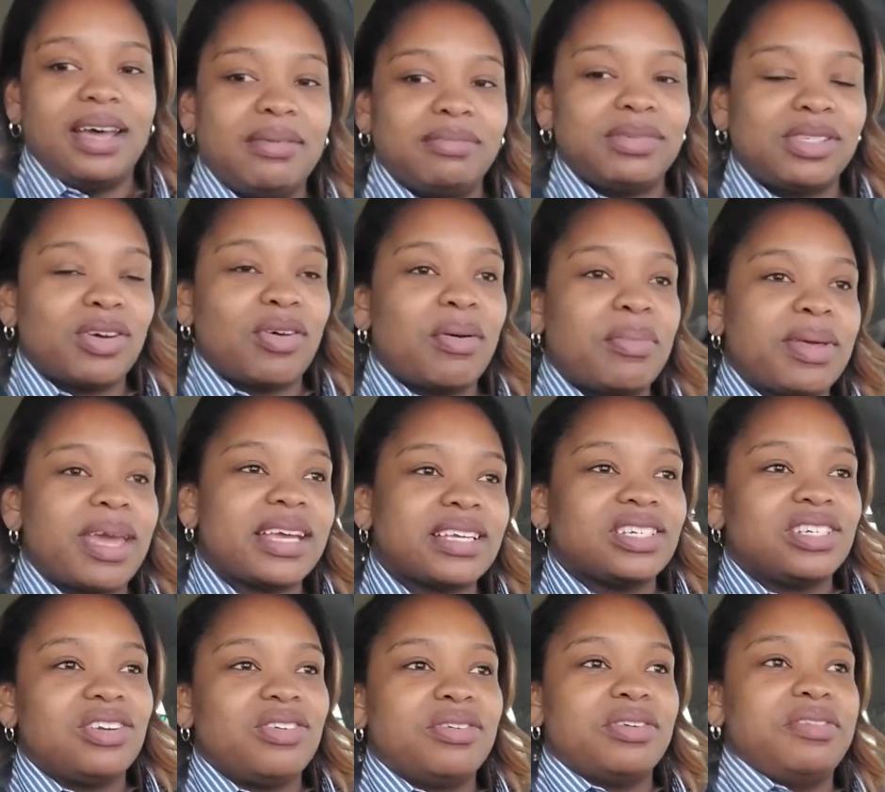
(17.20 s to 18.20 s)
So I'm
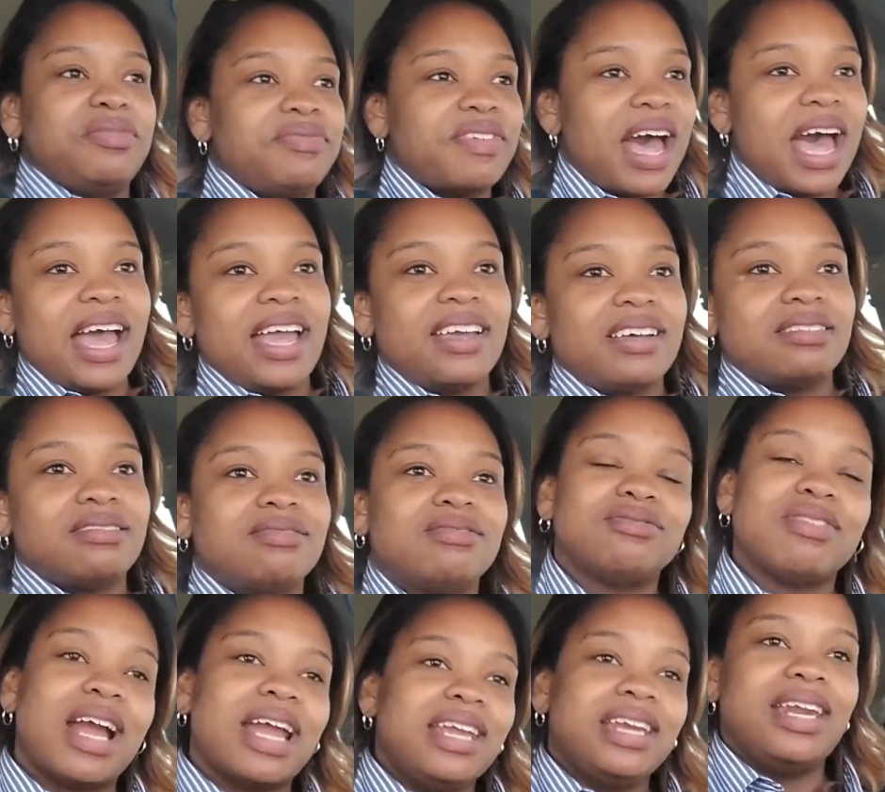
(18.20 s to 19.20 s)
actually going to file
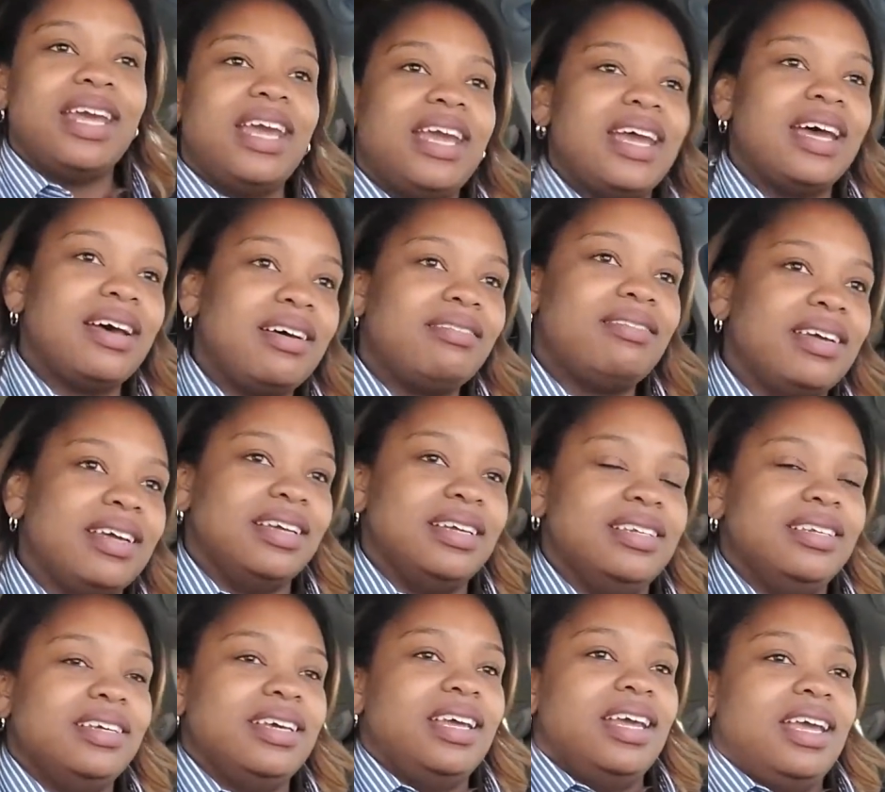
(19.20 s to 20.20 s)
right now and
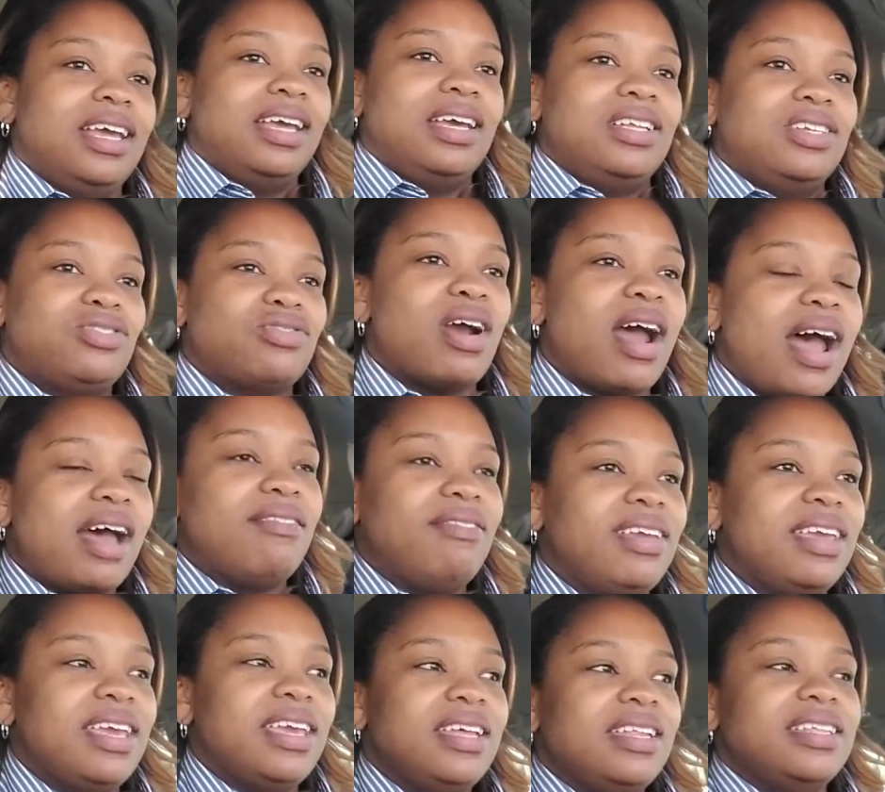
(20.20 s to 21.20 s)
drive
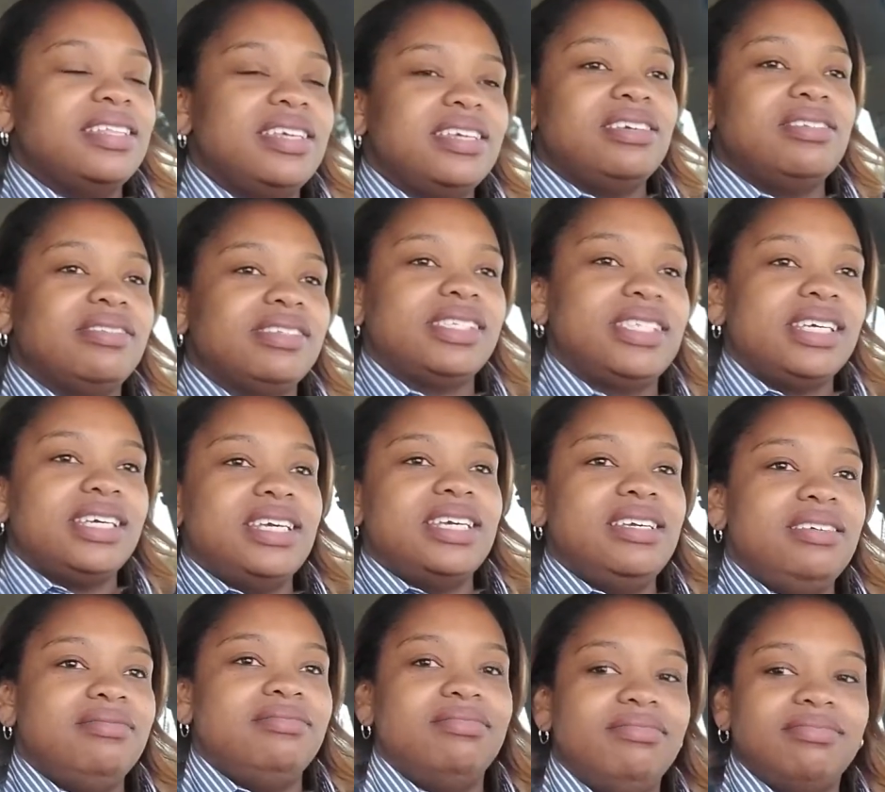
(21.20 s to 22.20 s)
in, and then you'll
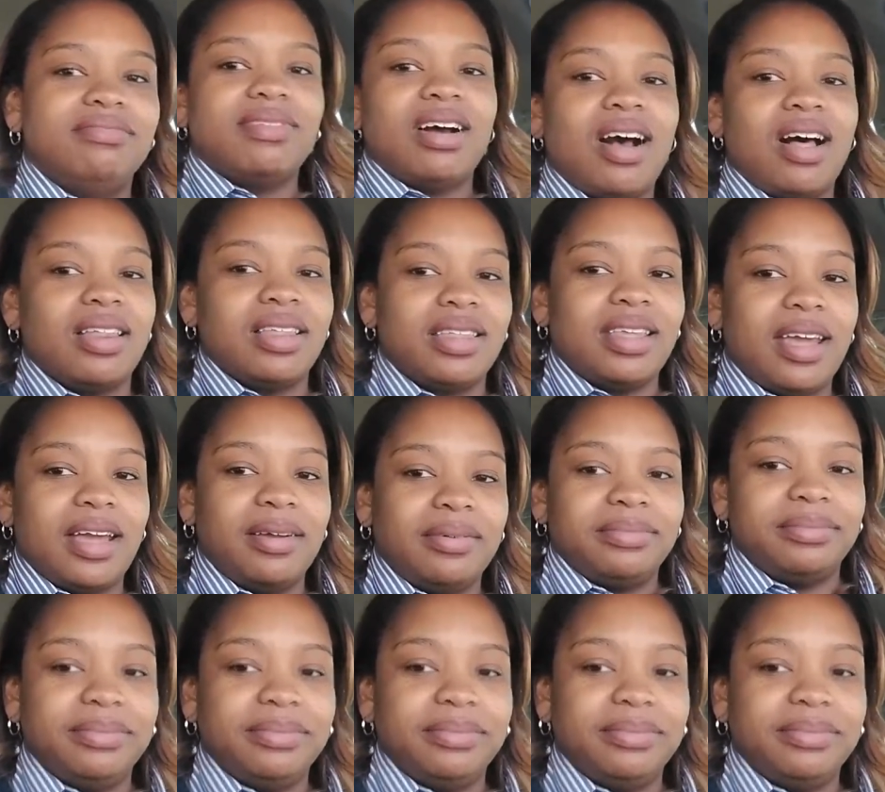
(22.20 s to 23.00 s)
see all of that.